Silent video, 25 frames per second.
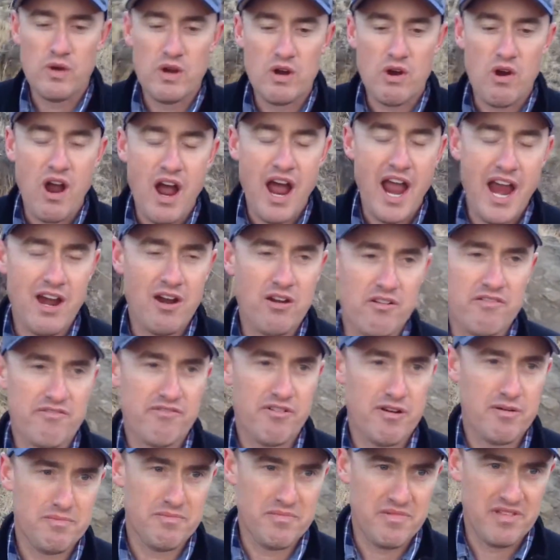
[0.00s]
we were hired
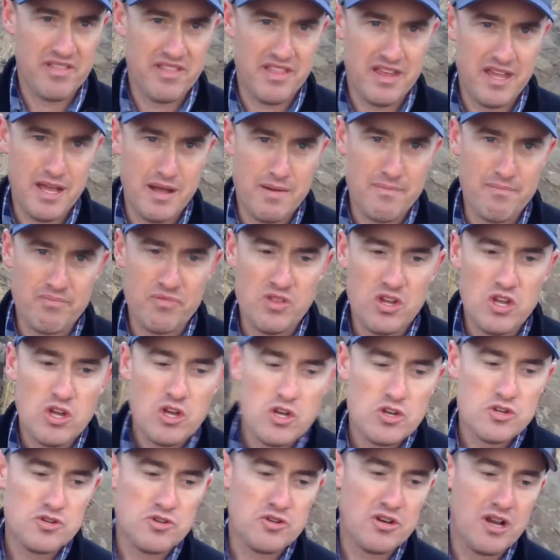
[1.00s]
from them
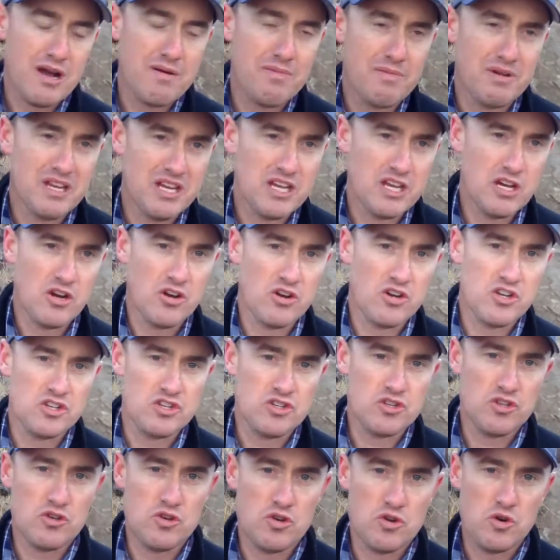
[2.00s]
to come in here and
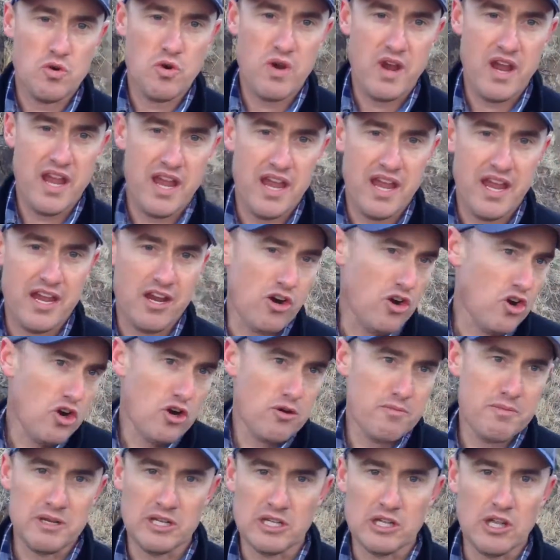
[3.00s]
do a
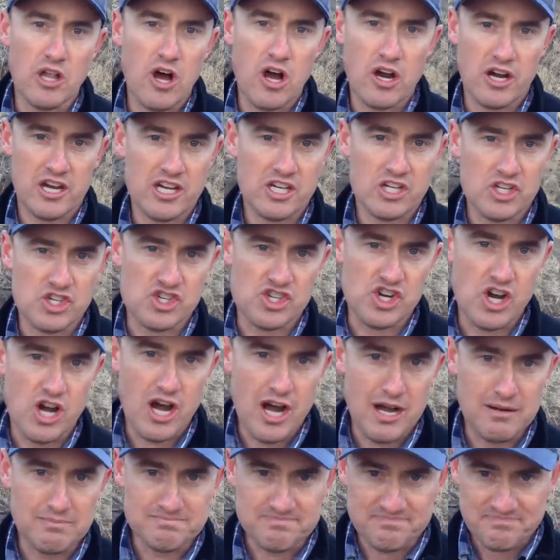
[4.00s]
urban logging
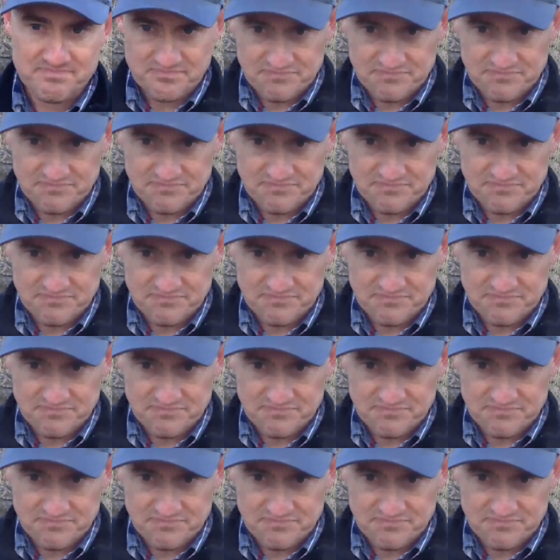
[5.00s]
job.